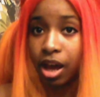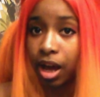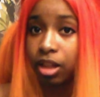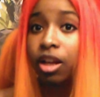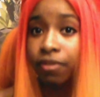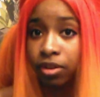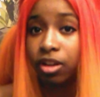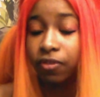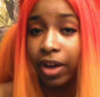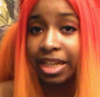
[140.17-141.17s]
I love a
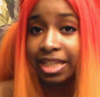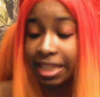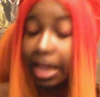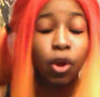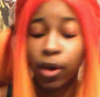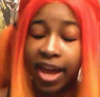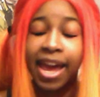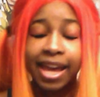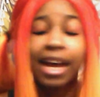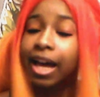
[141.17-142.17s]
good fight scene,
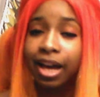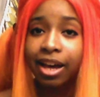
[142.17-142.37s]
okay?